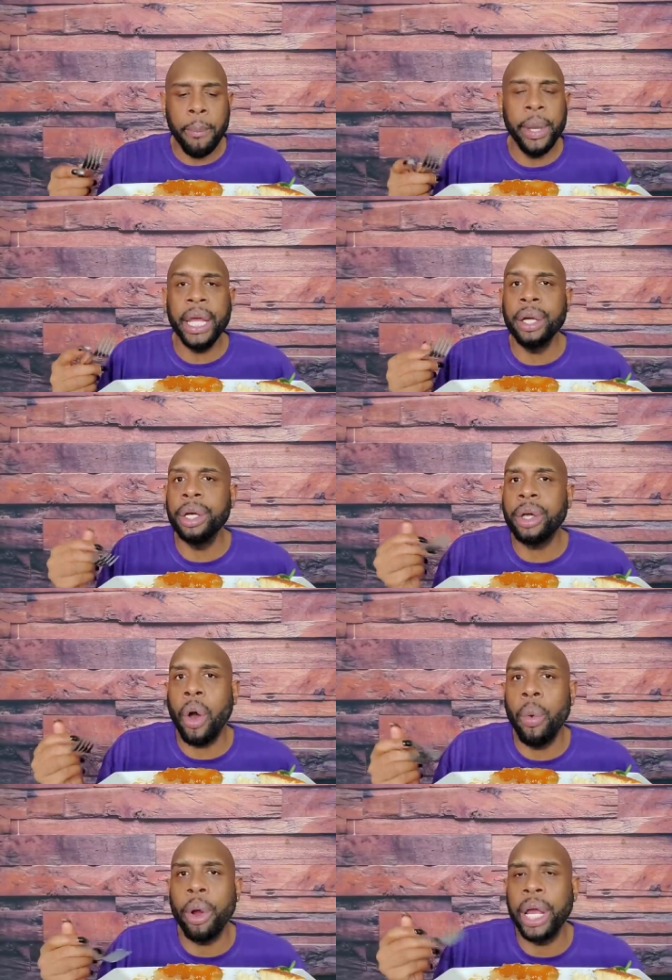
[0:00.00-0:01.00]
being a good
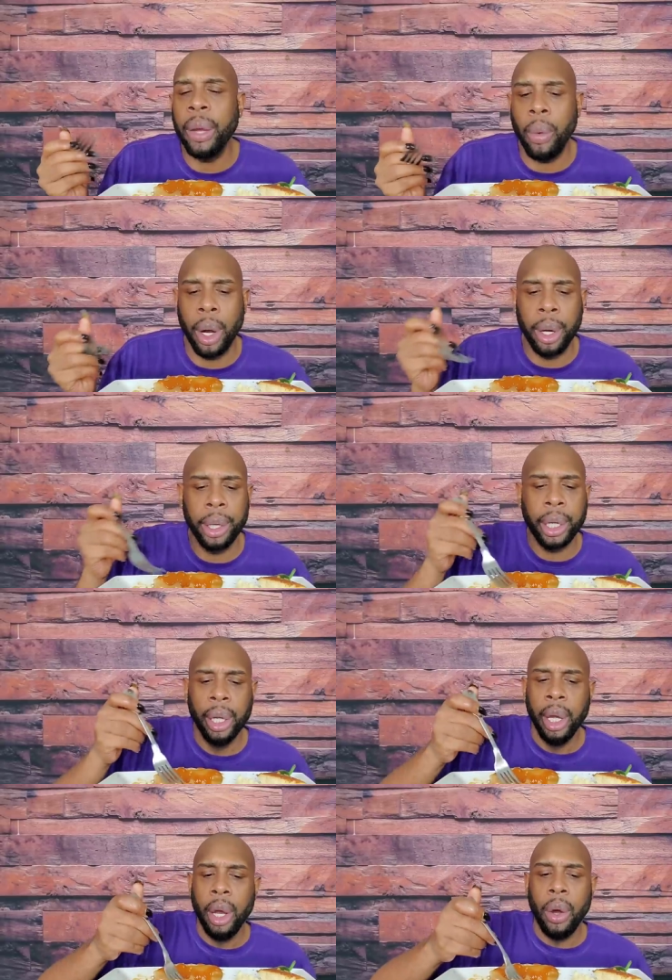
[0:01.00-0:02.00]
coworker at
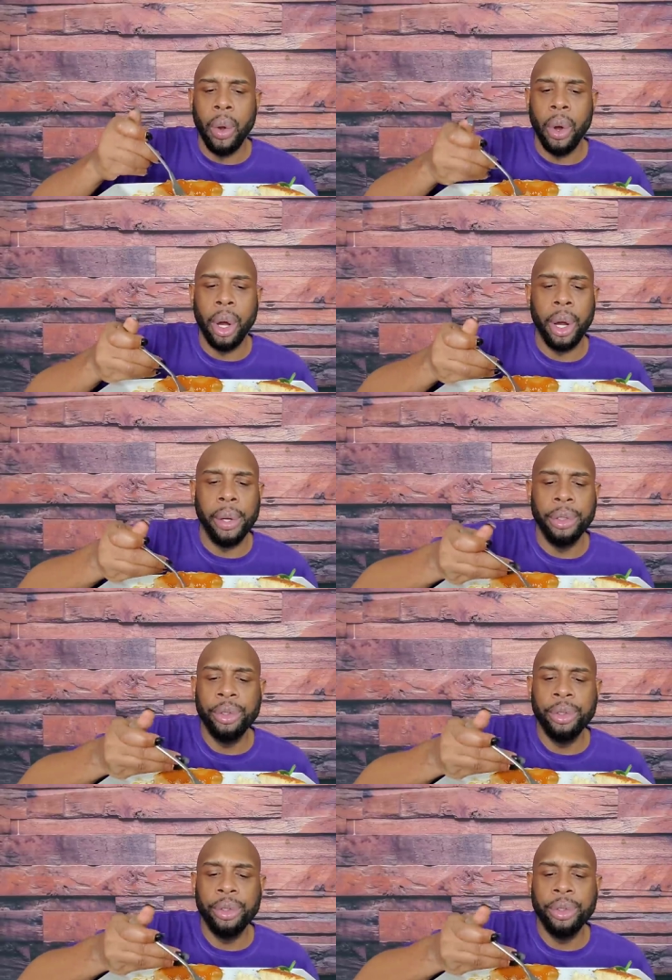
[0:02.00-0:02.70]
work, or,